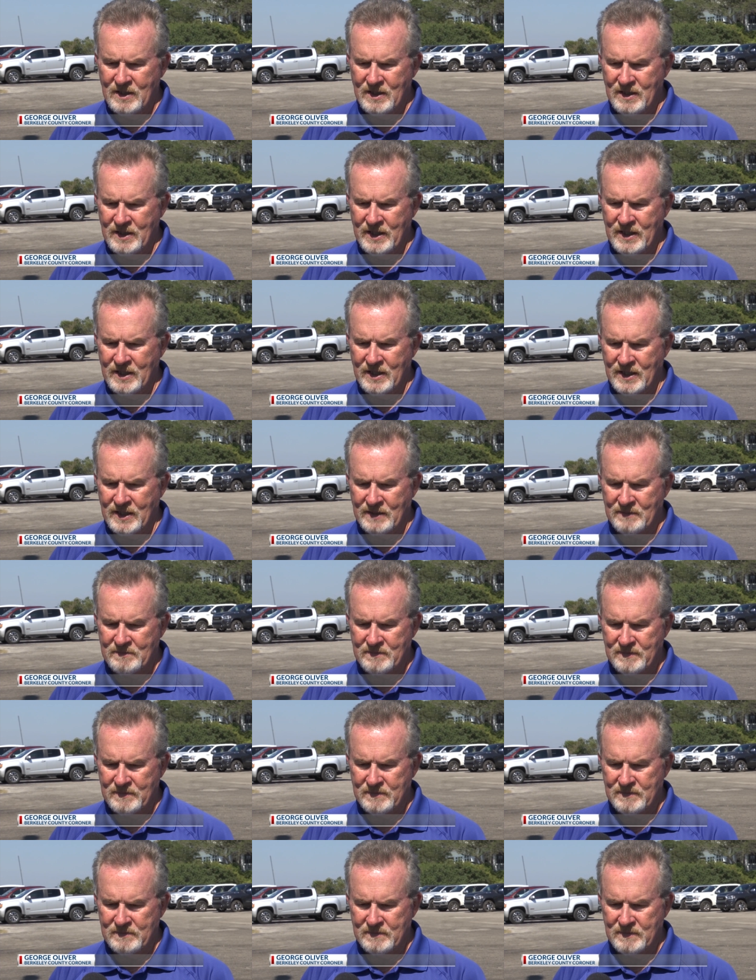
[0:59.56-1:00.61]
the um,
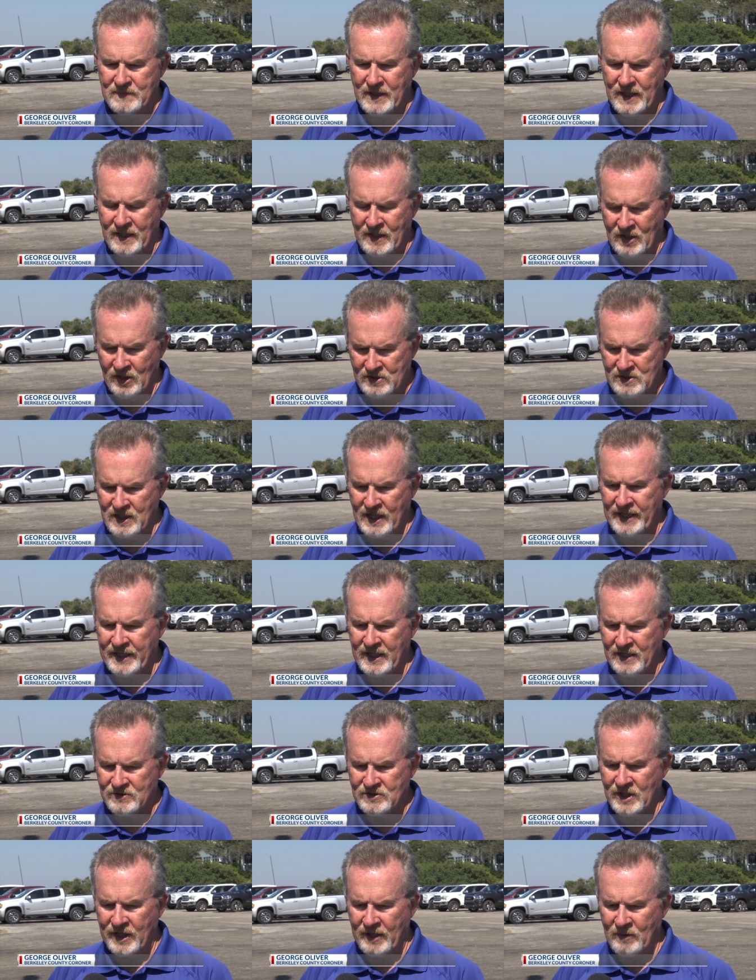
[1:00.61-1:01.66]
it looks like
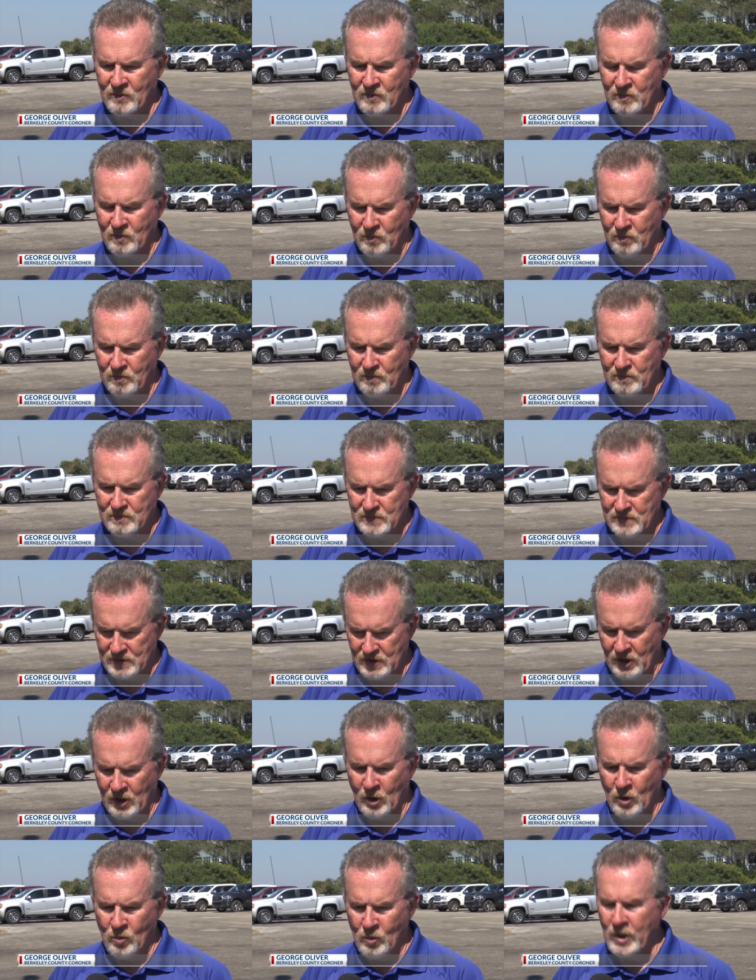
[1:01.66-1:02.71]
it's a
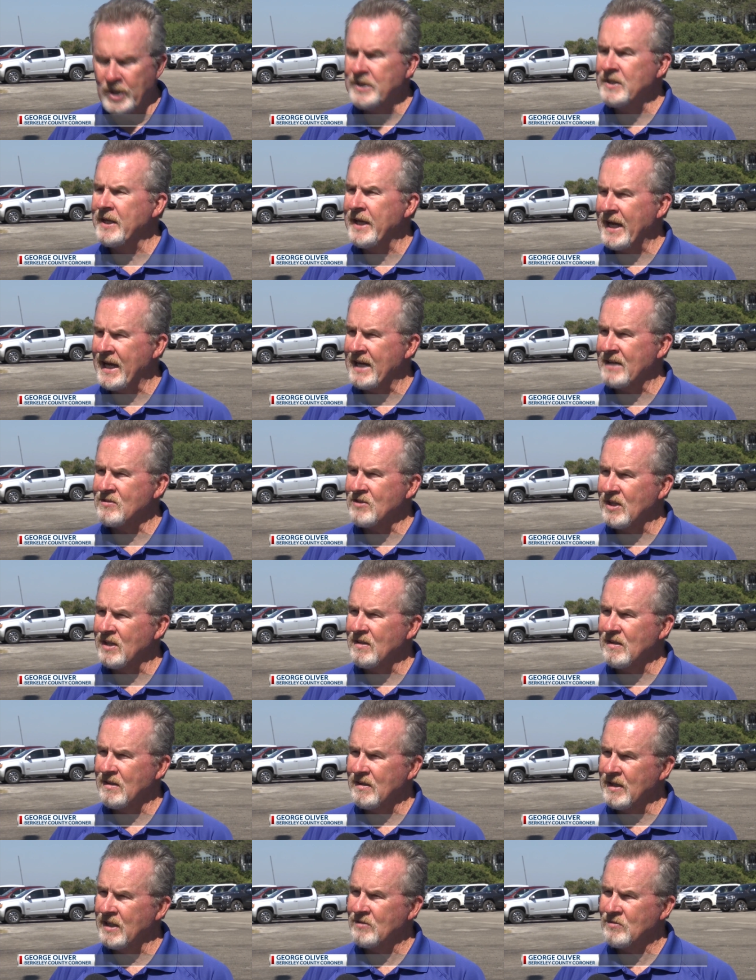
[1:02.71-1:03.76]
old wooden casket
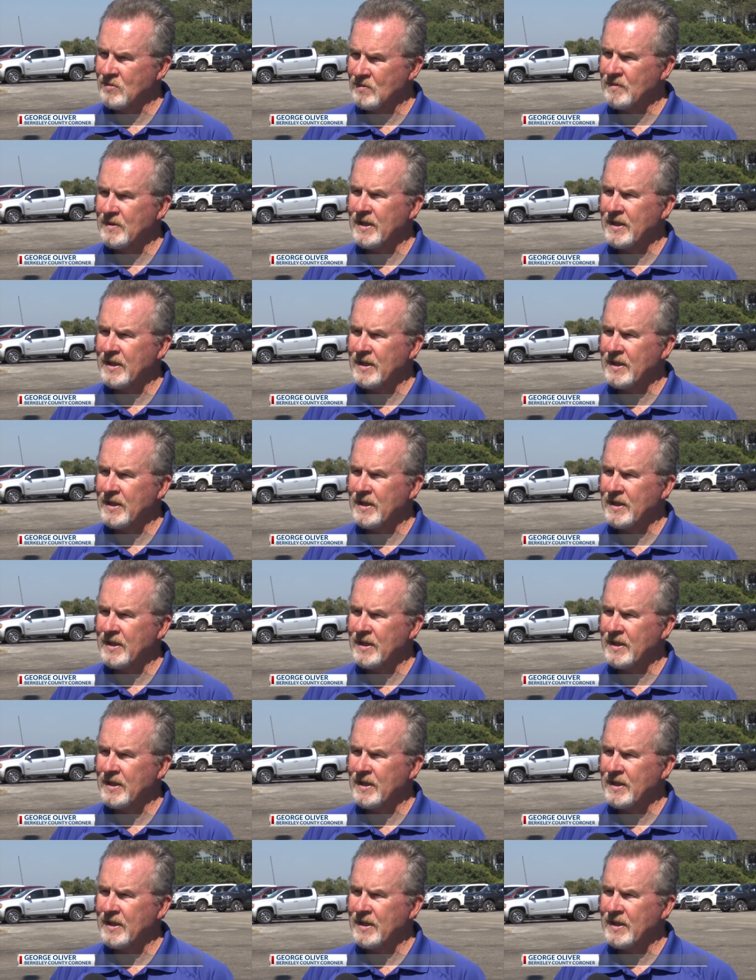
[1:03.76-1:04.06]
that's